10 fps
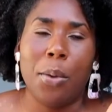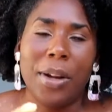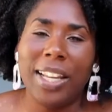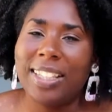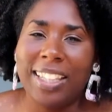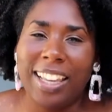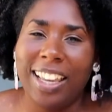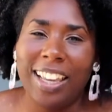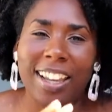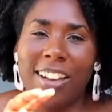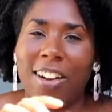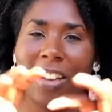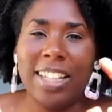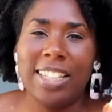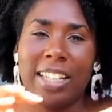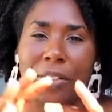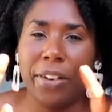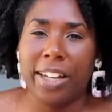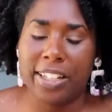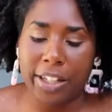pointy, all these
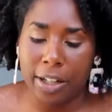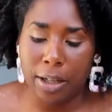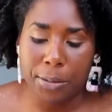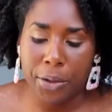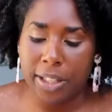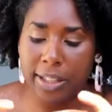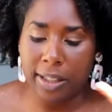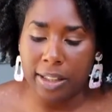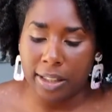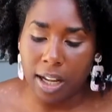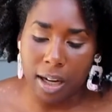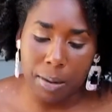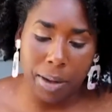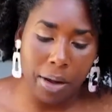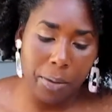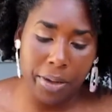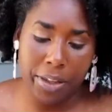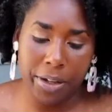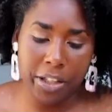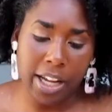different terms you can start to talk about
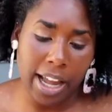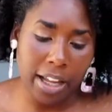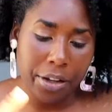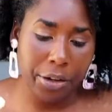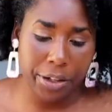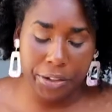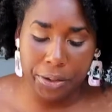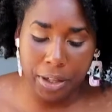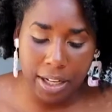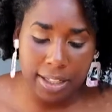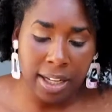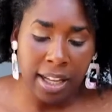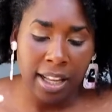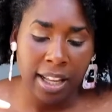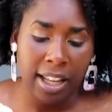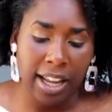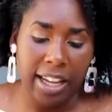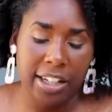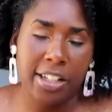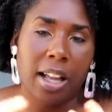with your child or your student,
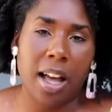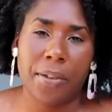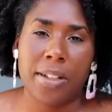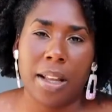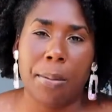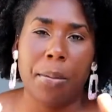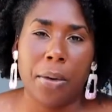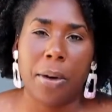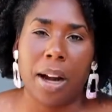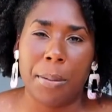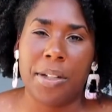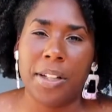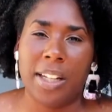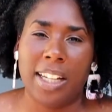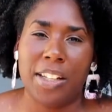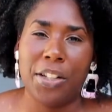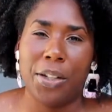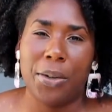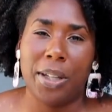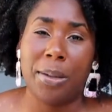and it just offers up more opportunity
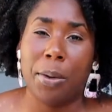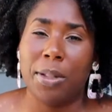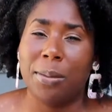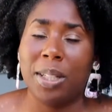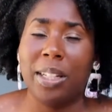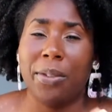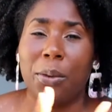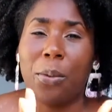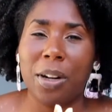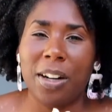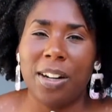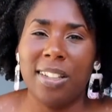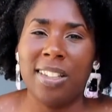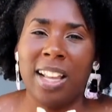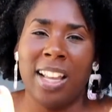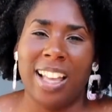to expose them to different words,